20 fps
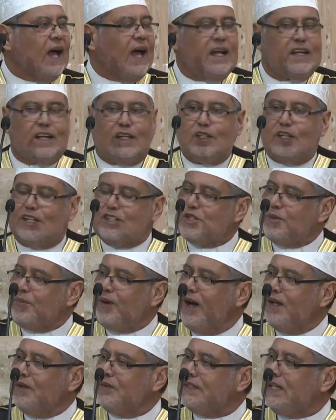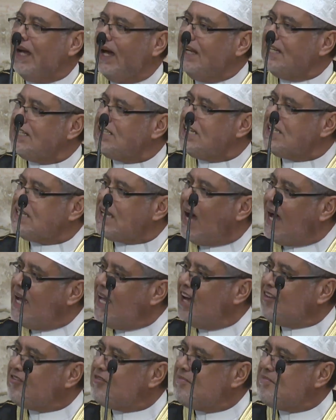And Allah subhanahu wa ta'ala says, I
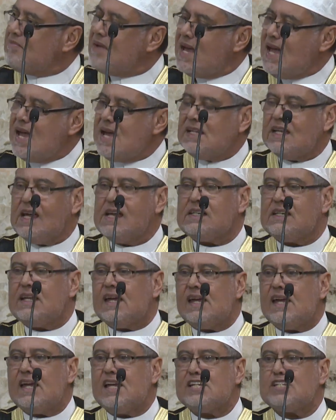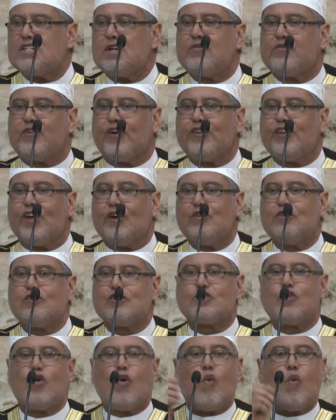have made it easy for
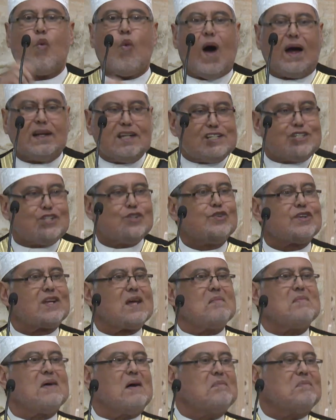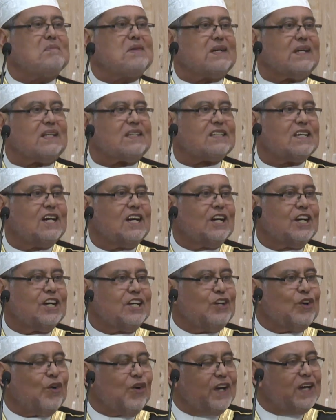those who want to remember it.
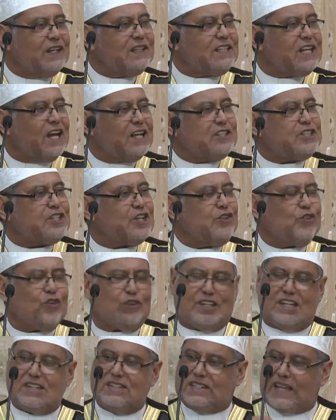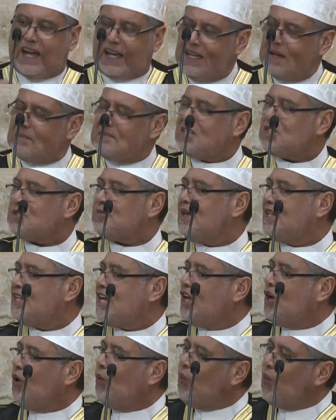Your intention, your desire must be
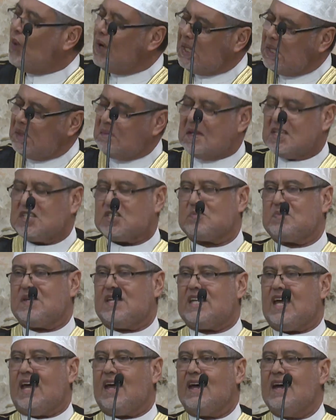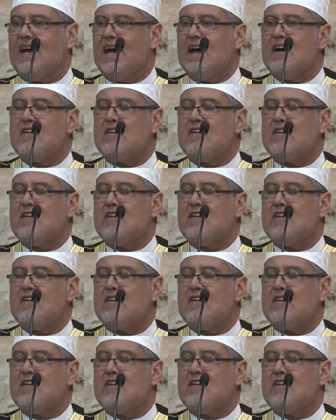there. Your will must be there.